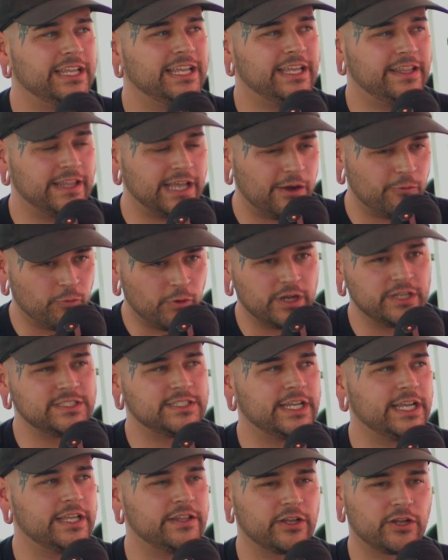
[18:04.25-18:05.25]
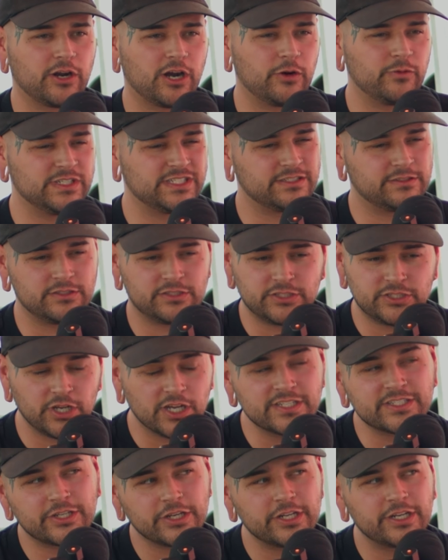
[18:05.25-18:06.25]
In that one day, the car was
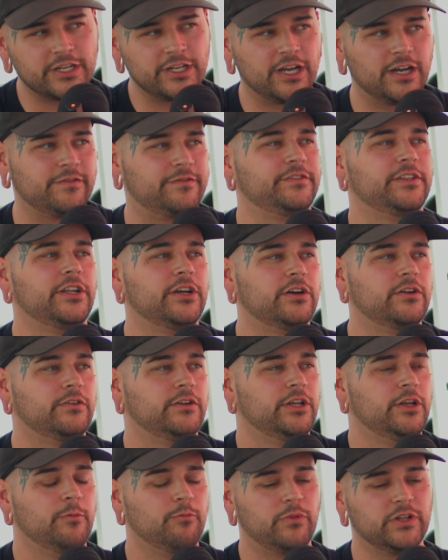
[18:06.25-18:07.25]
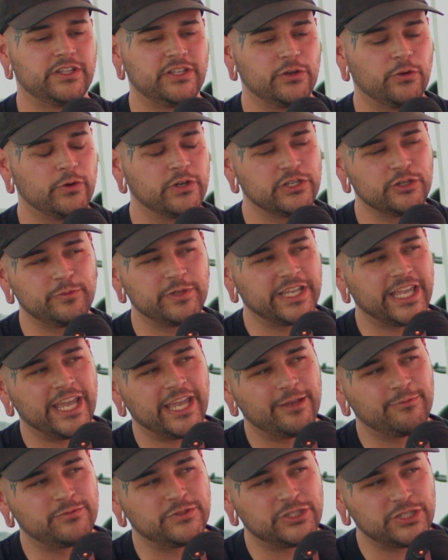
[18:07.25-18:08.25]
just good enough, you know, but the oil
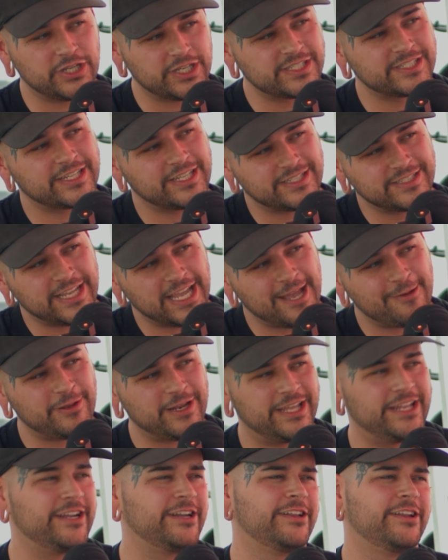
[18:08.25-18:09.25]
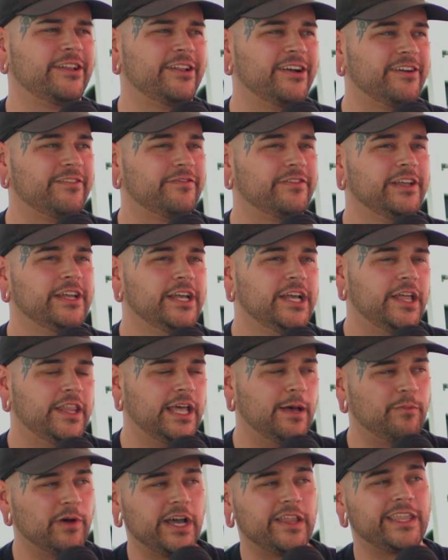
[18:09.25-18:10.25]
became just contaminated enough
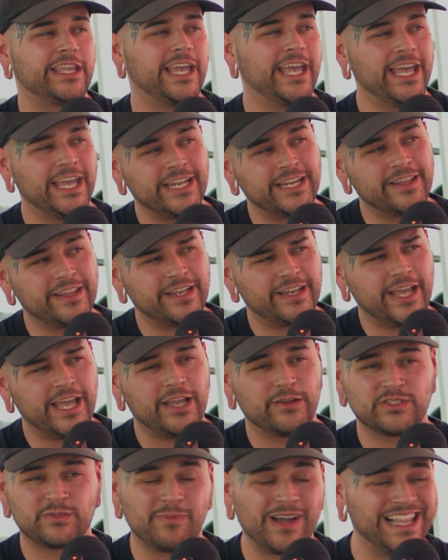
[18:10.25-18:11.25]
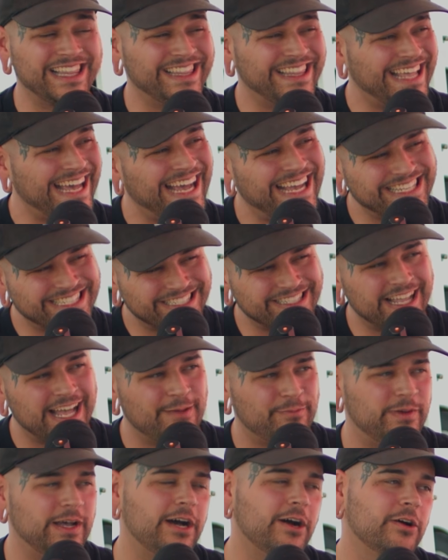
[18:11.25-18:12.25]
that by the end of the day, it was my last
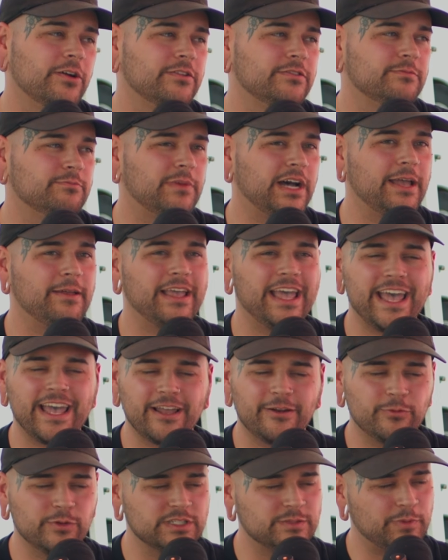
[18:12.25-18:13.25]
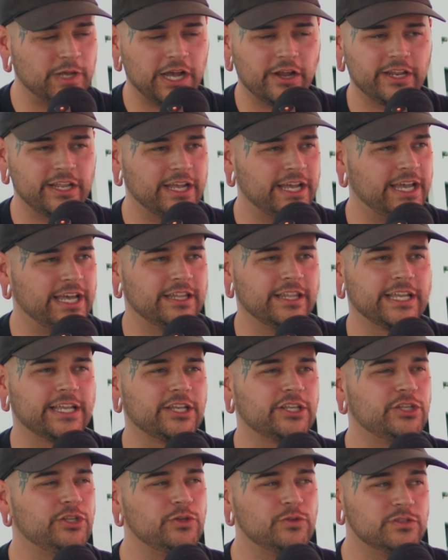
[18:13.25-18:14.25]
lap out. My head was pounding. I had like a
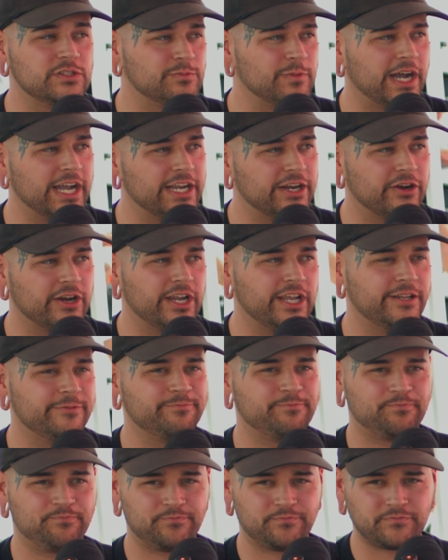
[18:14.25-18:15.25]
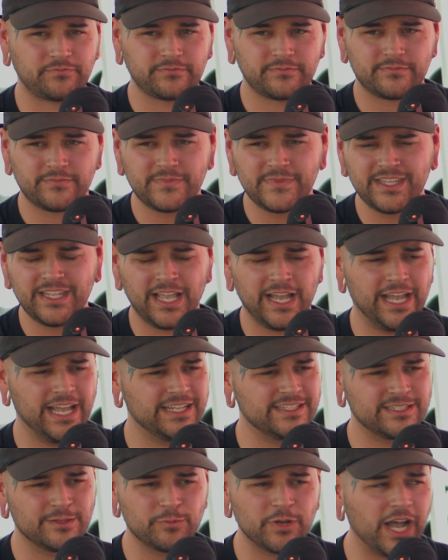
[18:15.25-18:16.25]
huge migraine. I
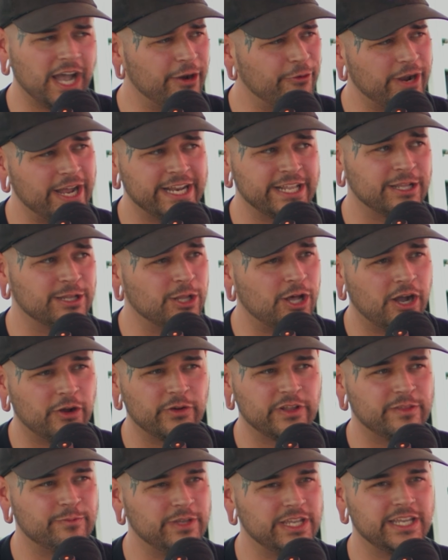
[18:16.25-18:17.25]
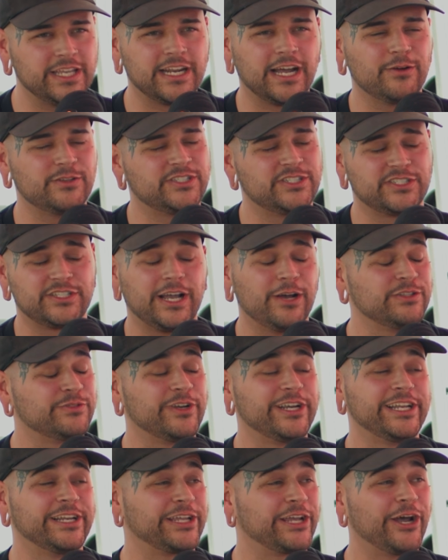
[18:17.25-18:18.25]
had some guy riding along with me, and I was
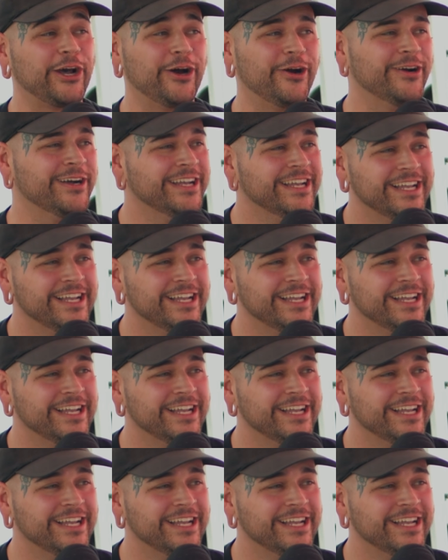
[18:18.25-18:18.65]
ready to go.